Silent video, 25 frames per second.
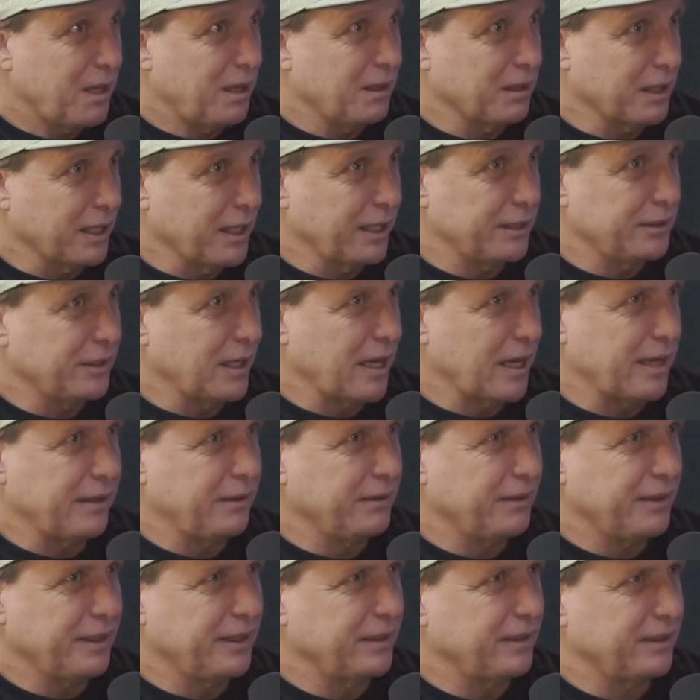country, I
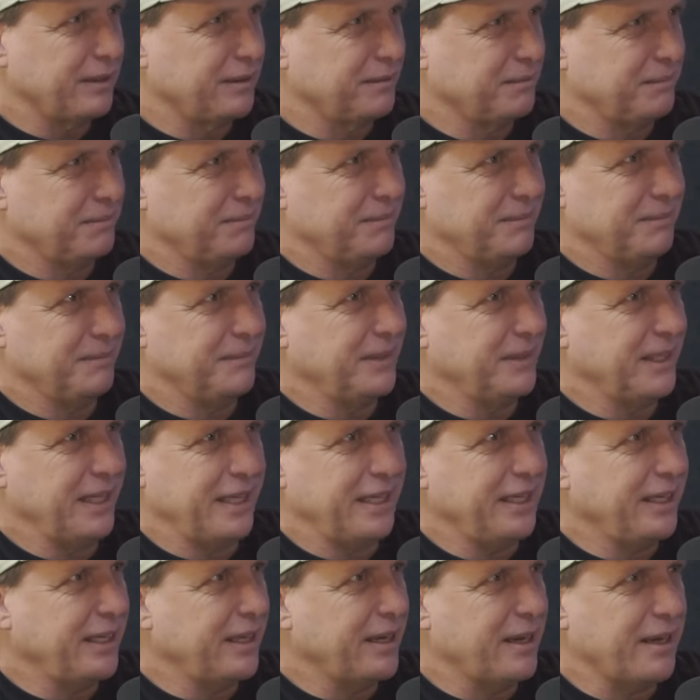don't think
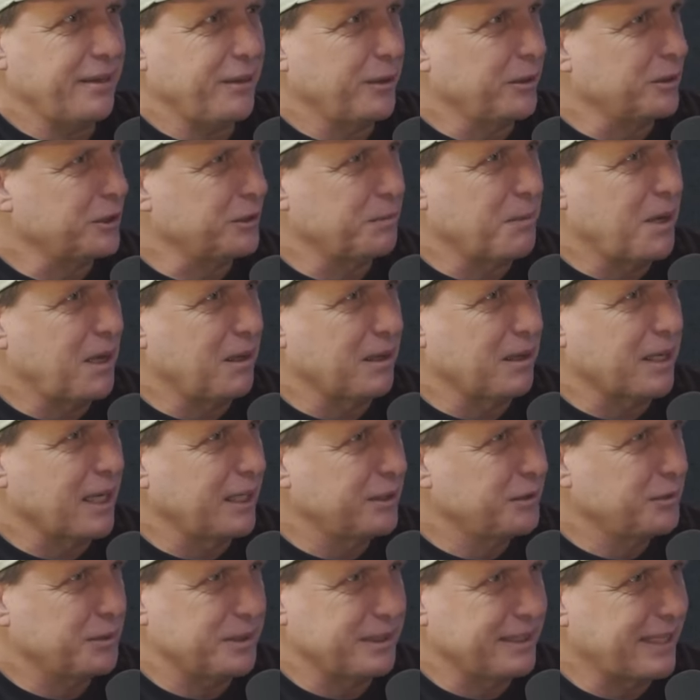any other small
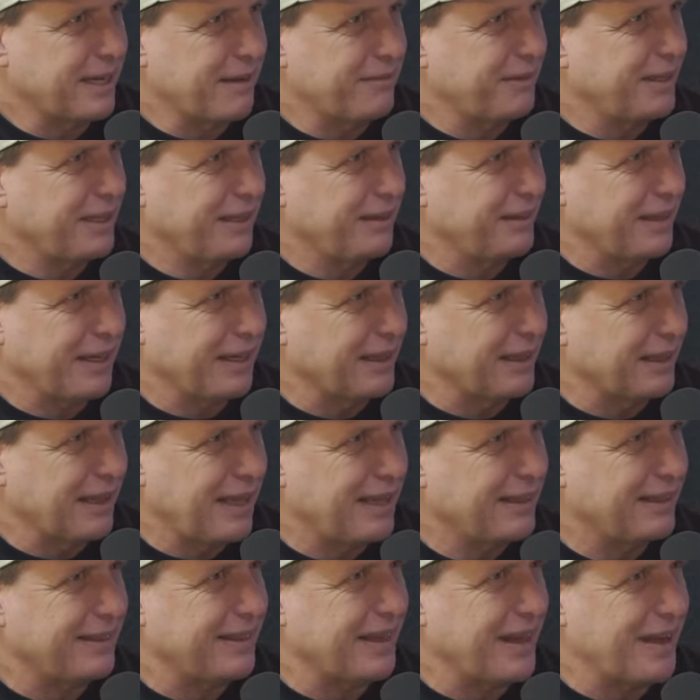countries have anything
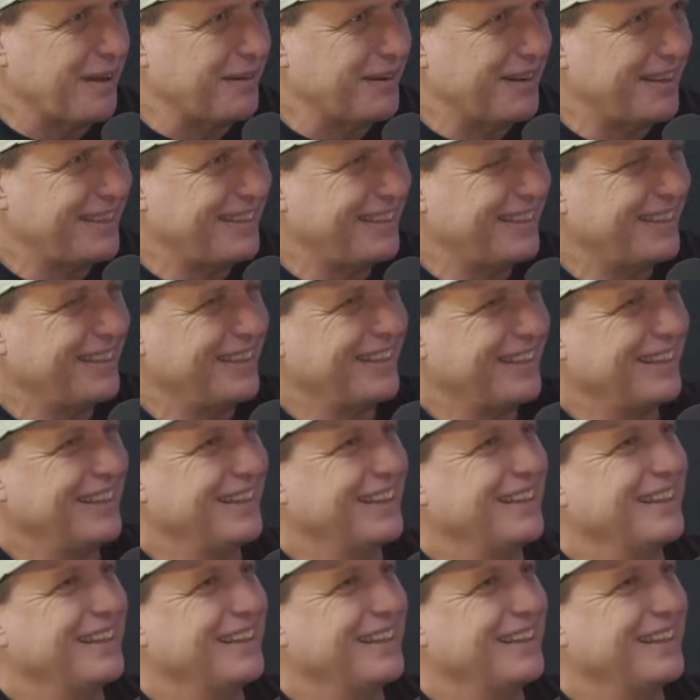like that, right? No, small